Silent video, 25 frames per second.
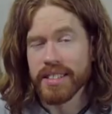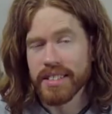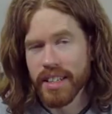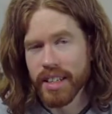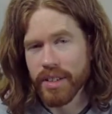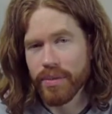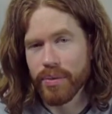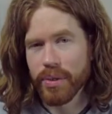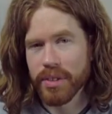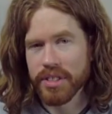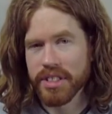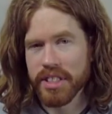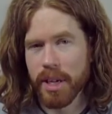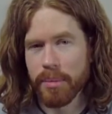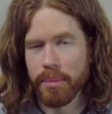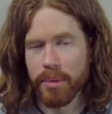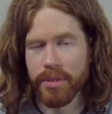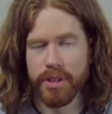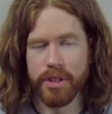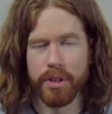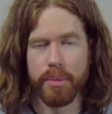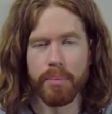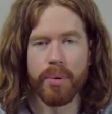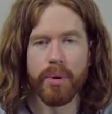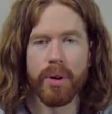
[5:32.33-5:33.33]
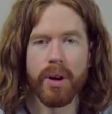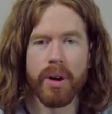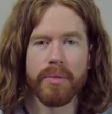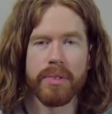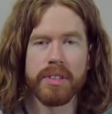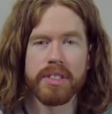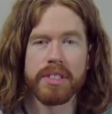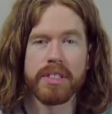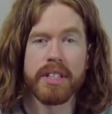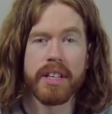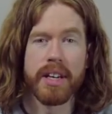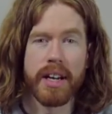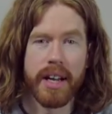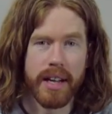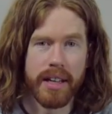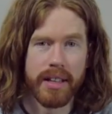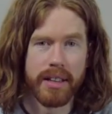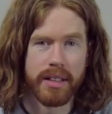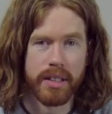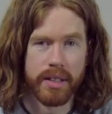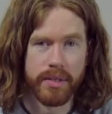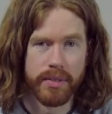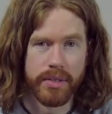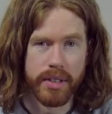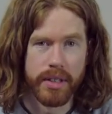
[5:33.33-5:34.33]
Take, for example, that the province that I
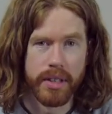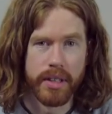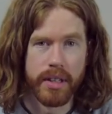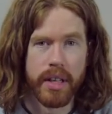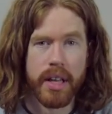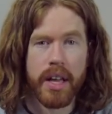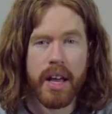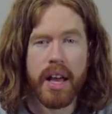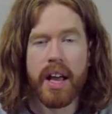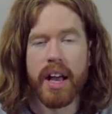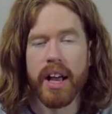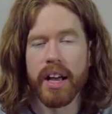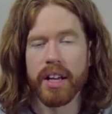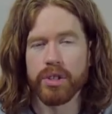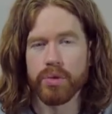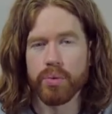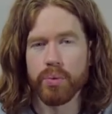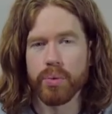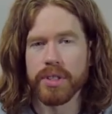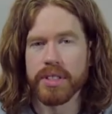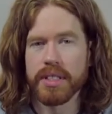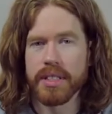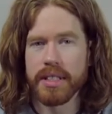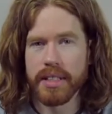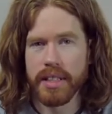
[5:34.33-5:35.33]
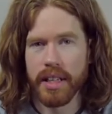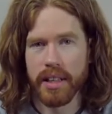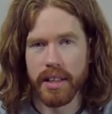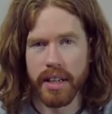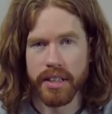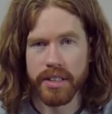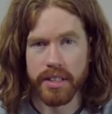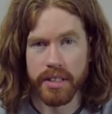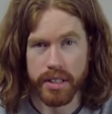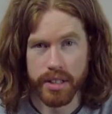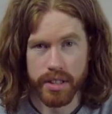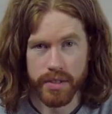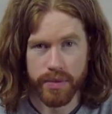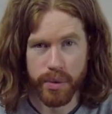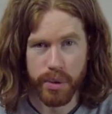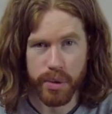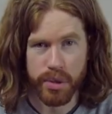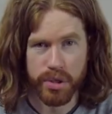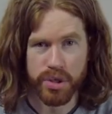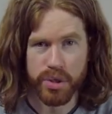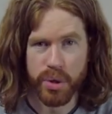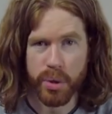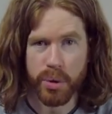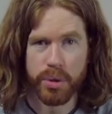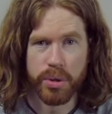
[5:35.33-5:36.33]
live in has recently elected its
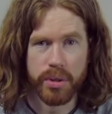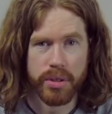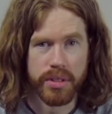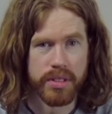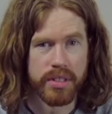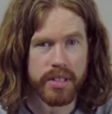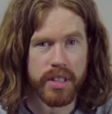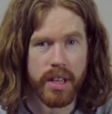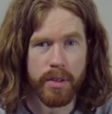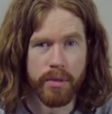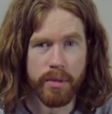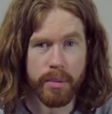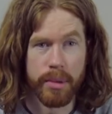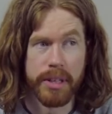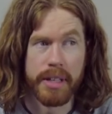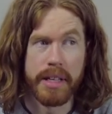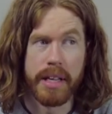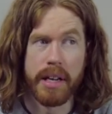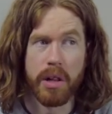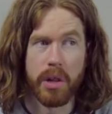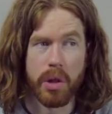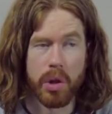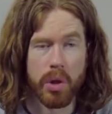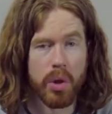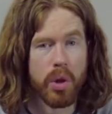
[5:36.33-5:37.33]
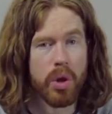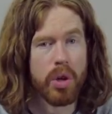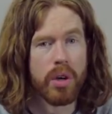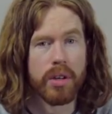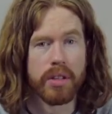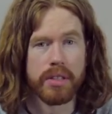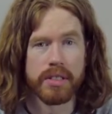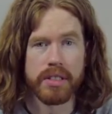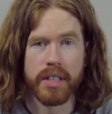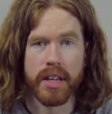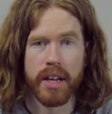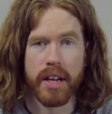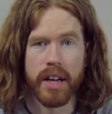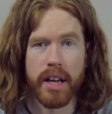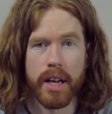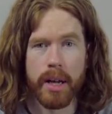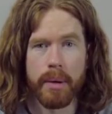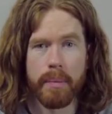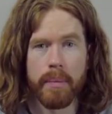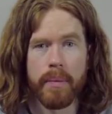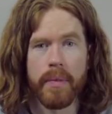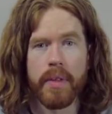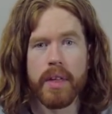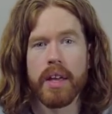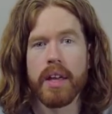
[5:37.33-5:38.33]
first socialist government in a long
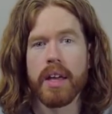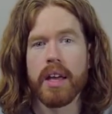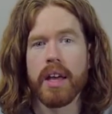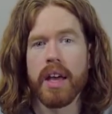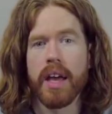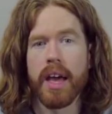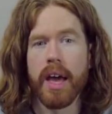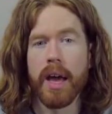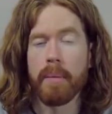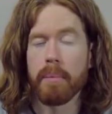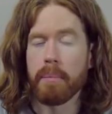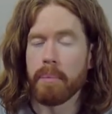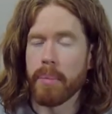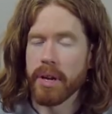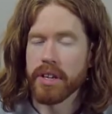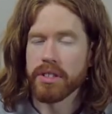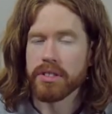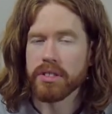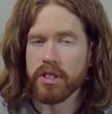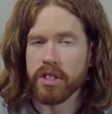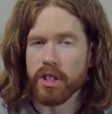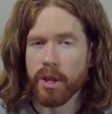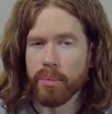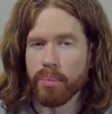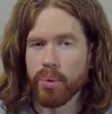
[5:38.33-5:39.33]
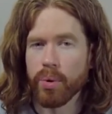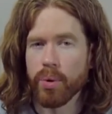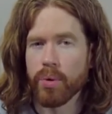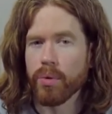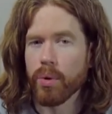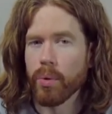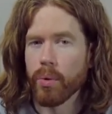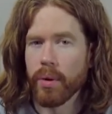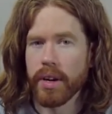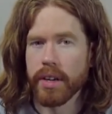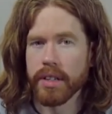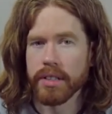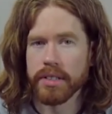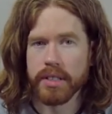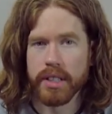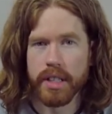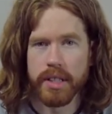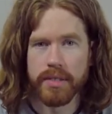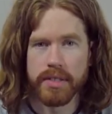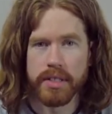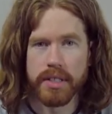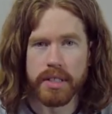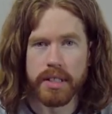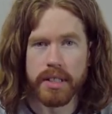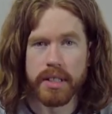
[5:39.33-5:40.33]
time, and based on the approval ratings that
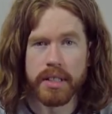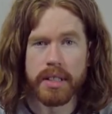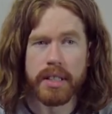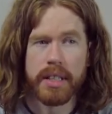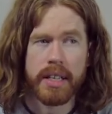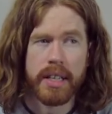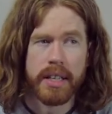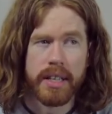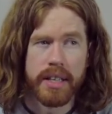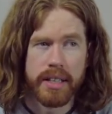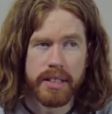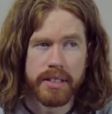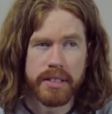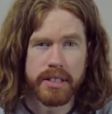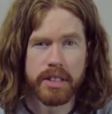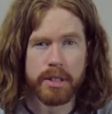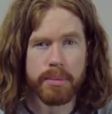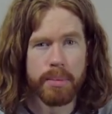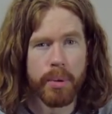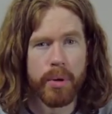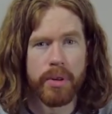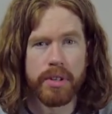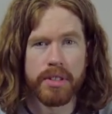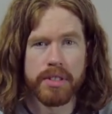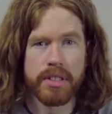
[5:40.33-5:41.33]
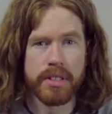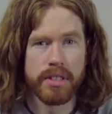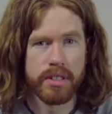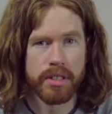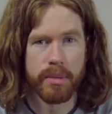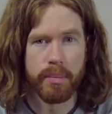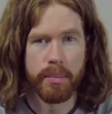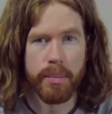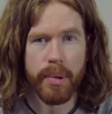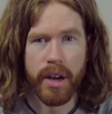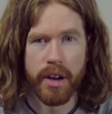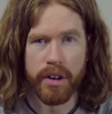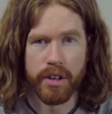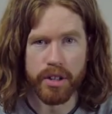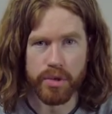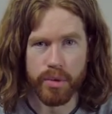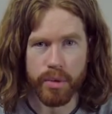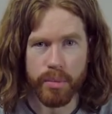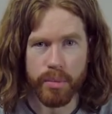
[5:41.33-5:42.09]
I've seen, is experiencing some buyer's